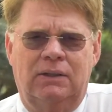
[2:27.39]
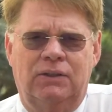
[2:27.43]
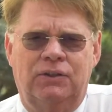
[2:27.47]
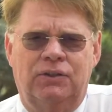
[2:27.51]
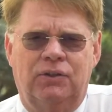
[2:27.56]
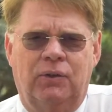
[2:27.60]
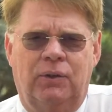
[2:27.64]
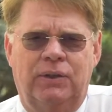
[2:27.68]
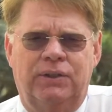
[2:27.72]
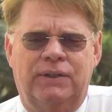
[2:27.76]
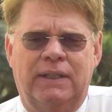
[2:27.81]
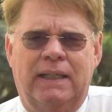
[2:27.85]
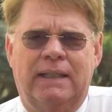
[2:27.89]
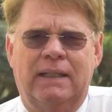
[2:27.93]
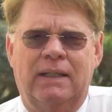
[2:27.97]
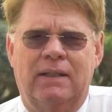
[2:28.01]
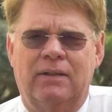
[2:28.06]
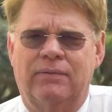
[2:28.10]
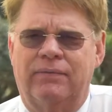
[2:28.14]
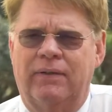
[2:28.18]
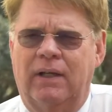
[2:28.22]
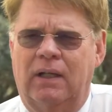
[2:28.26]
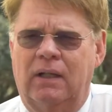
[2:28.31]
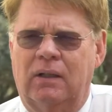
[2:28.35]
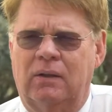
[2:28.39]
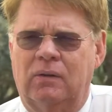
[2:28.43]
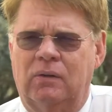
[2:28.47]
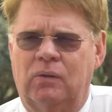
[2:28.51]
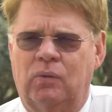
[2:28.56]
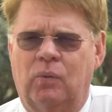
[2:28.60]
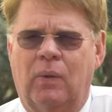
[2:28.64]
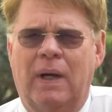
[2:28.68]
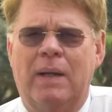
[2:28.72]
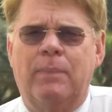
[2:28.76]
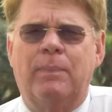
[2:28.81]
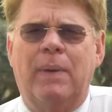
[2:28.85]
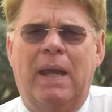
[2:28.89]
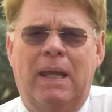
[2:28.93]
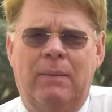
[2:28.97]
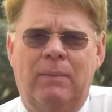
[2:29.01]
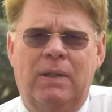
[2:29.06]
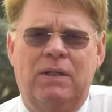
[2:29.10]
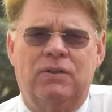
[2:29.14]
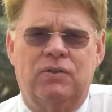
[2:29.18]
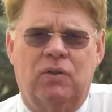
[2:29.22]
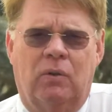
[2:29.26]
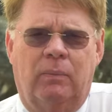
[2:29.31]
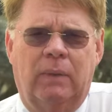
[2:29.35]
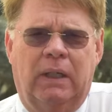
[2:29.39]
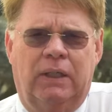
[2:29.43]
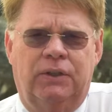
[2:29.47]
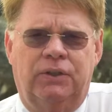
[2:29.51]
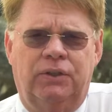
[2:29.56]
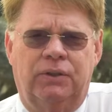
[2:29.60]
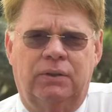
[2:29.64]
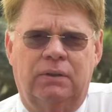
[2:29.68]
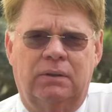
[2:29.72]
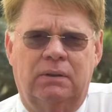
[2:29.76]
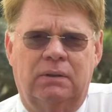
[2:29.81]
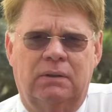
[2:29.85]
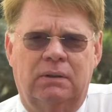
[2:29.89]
So he said to the fella, "Why pay me so much?